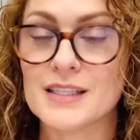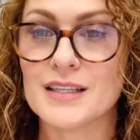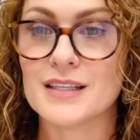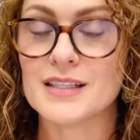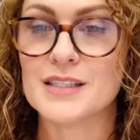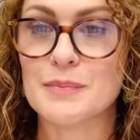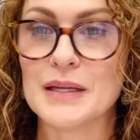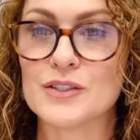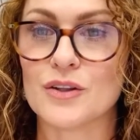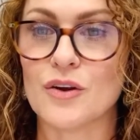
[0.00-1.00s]
to
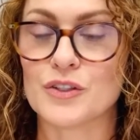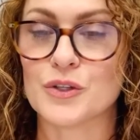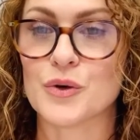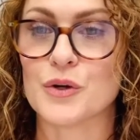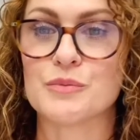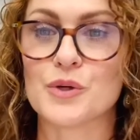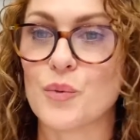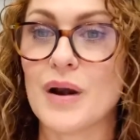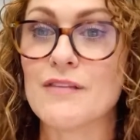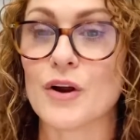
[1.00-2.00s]
speak to larger groups or
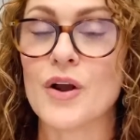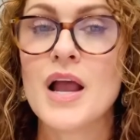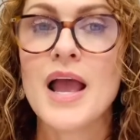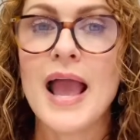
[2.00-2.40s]
whatever.